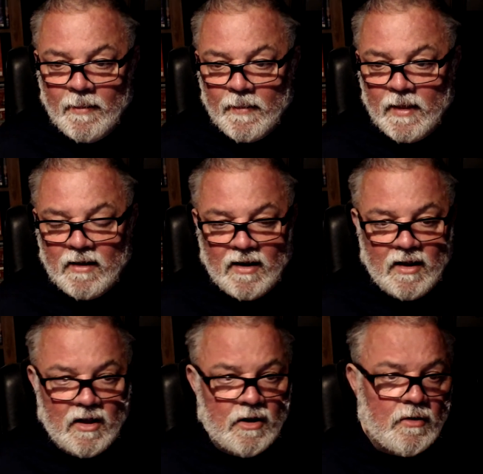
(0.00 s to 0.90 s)

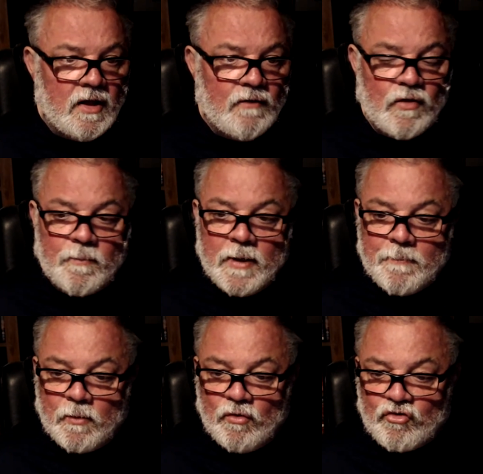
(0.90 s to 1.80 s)
Even the
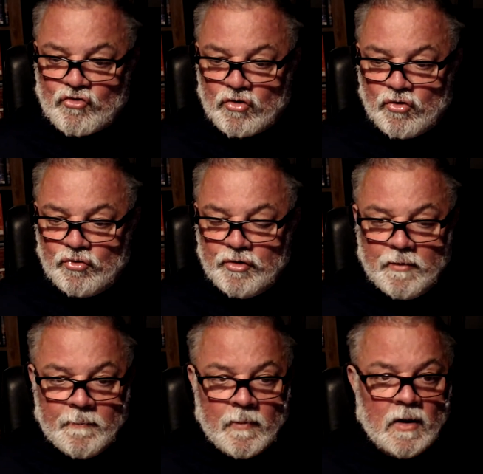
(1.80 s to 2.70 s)
people who struggled,
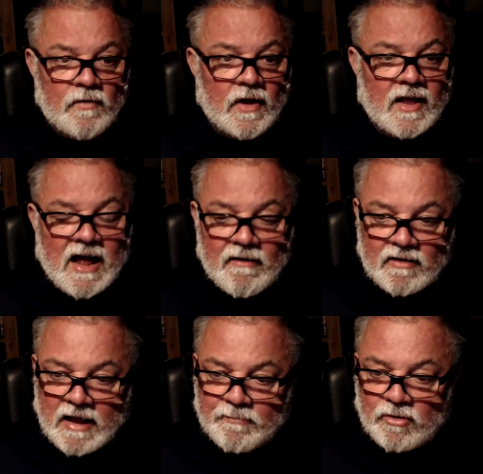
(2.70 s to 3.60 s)
they
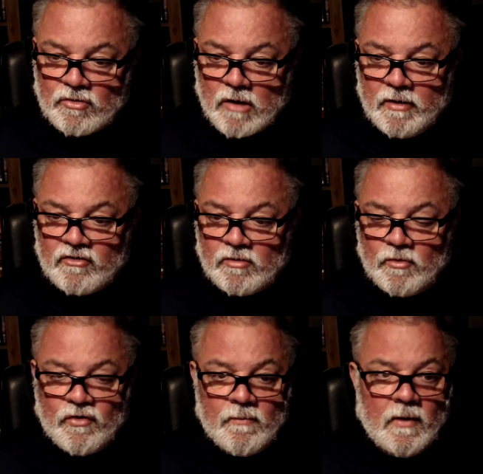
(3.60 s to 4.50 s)
kept on going, some
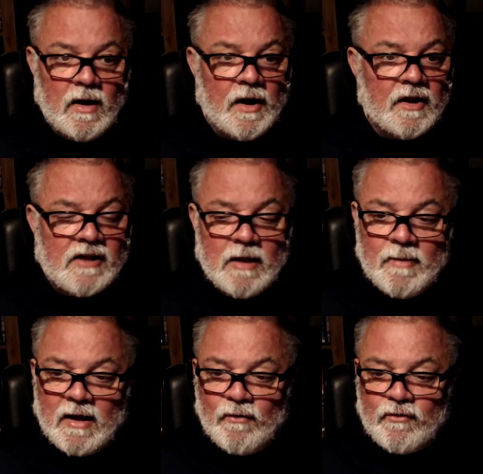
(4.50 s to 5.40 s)
of them, and I take my
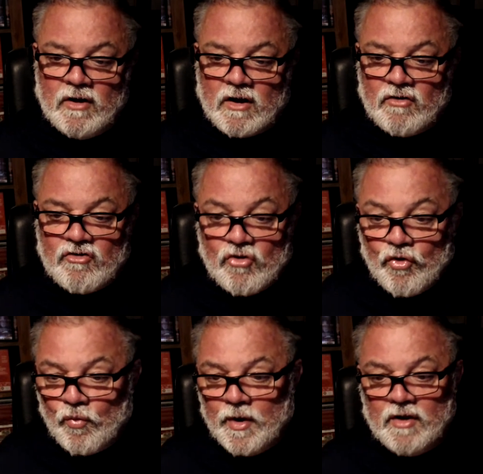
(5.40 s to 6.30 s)
hat off to you because you're the
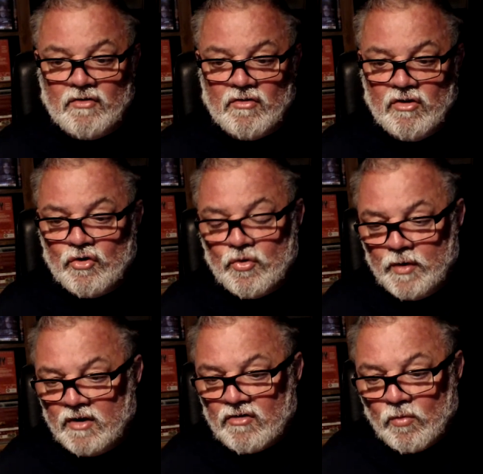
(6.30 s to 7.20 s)
winners. You're the
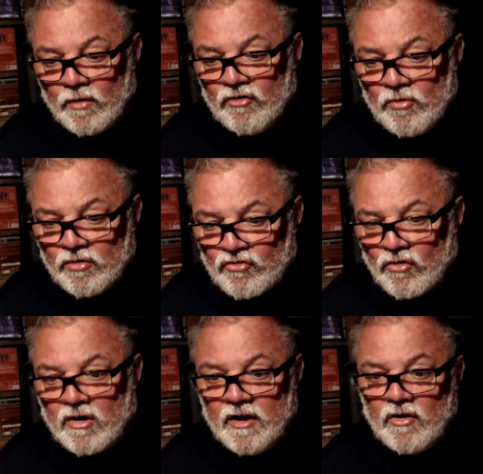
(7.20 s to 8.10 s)
winners. The ones who were
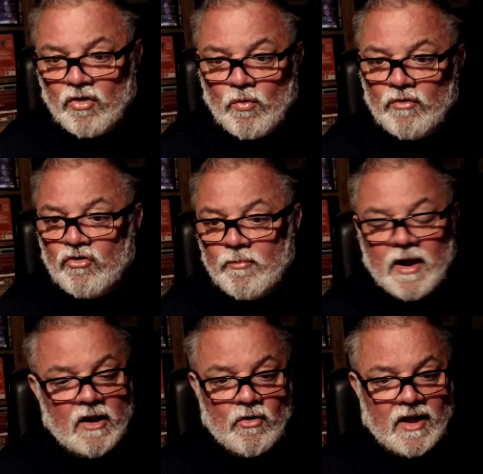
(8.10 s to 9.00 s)
struggling, not the ones who made
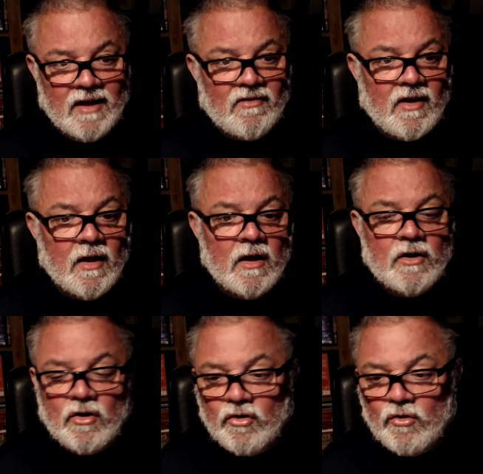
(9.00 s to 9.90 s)
it look easy,
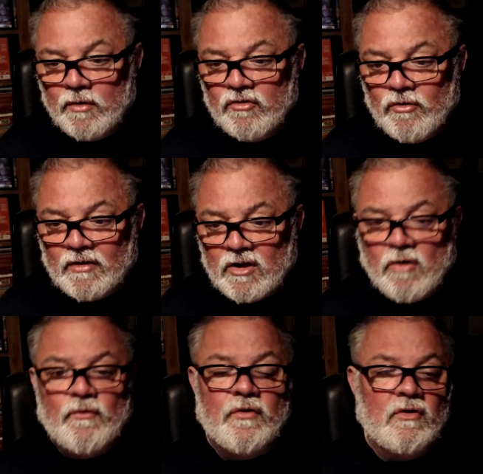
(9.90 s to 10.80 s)
not the ones who had the
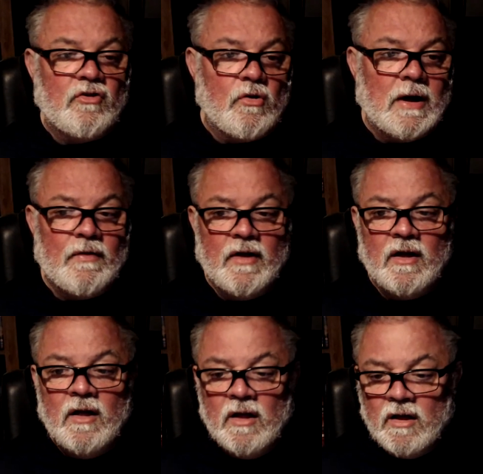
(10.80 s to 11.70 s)
confidence to go out there
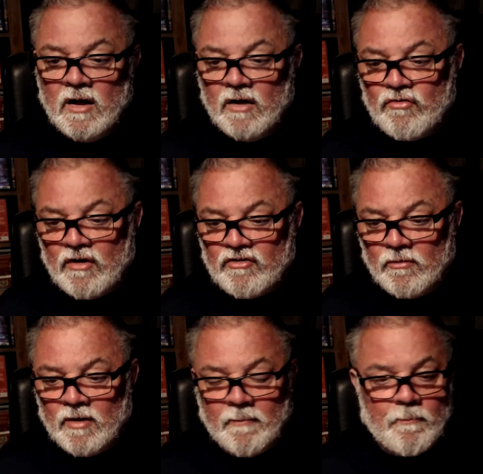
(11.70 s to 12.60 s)
and dress up
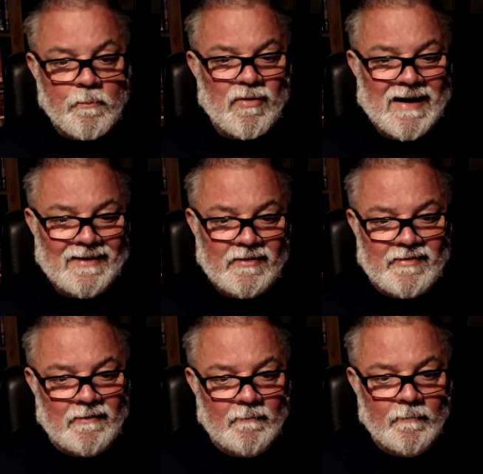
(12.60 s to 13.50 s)
like prats.